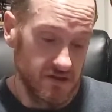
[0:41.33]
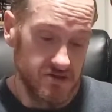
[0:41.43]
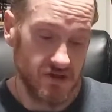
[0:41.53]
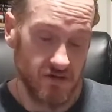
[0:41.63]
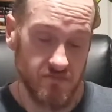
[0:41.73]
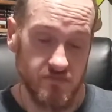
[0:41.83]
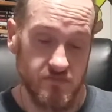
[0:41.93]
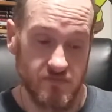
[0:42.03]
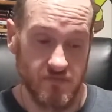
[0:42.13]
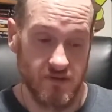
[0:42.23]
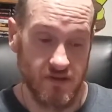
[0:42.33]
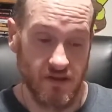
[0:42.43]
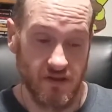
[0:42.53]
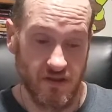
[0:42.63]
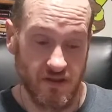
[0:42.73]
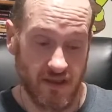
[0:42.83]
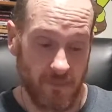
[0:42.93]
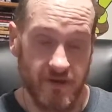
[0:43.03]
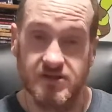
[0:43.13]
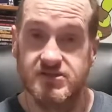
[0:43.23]
so
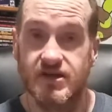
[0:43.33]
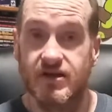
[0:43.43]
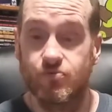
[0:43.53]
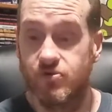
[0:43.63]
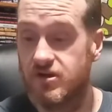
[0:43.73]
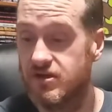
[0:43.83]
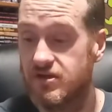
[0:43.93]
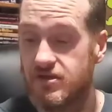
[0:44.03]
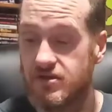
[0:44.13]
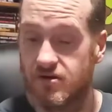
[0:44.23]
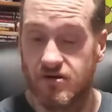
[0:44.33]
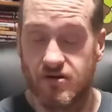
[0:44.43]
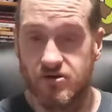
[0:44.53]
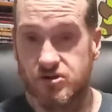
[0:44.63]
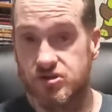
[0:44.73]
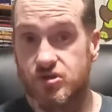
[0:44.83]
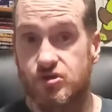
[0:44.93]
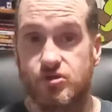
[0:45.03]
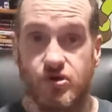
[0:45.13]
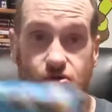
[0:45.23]
that being said, we are just going
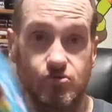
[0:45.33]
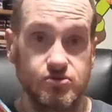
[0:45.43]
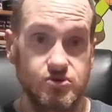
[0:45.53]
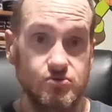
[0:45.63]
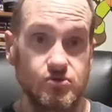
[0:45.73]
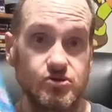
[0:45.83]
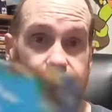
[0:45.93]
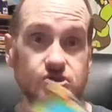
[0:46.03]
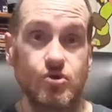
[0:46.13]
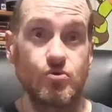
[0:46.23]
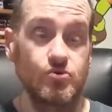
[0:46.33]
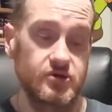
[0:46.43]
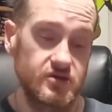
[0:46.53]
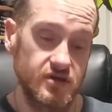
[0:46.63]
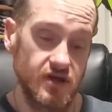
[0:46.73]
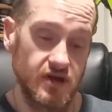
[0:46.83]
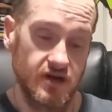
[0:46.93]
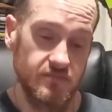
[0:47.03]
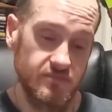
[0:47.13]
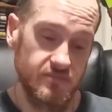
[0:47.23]
to do it old school and just hold it.
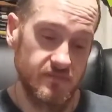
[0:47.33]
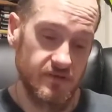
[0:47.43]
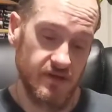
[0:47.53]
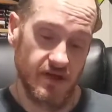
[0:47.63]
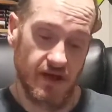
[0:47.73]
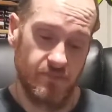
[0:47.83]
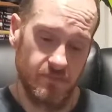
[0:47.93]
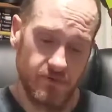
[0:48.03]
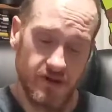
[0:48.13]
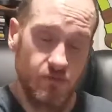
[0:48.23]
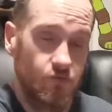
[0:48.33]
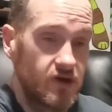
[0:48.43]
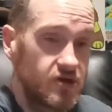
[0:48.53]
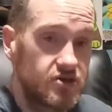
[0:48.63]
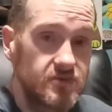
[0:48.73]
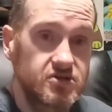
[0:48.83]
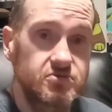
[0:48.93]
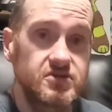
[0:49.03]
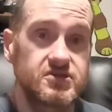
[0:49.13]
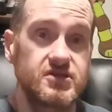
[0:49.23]
Um, I've been playing way too much
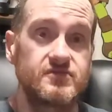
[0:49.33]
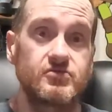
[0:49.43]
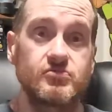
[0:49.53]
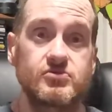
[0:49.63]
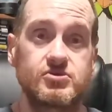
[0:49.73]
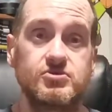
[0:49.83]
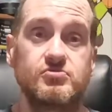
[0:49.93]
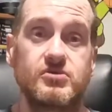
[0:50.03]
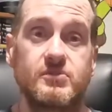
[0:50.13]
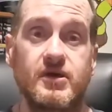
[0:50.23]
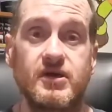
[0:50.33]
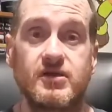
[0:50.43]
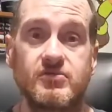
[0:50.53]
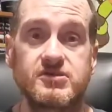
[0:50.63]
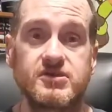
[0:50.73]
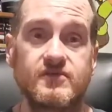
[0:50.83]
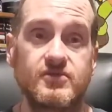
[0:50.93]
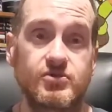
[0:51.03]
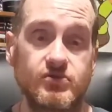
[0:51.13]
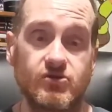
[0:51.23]
Resident Evil 2 Remake and Resident
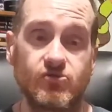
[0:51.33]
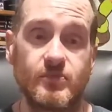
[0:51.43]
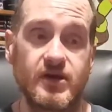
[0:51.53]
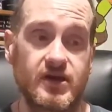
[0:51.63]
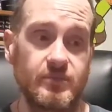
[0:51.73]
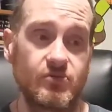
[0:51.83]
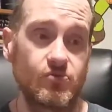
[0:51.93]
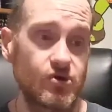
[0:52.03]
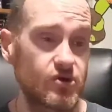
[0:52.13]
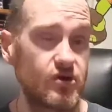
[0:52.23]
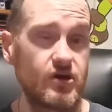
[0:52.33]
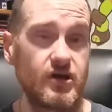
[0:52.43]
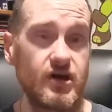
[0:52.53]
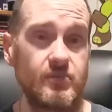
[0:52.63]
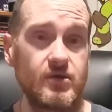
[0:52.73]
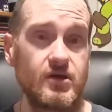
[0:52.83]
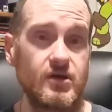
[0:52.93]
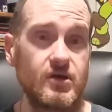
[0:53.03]
Evil 3 Remake. I've been working on um,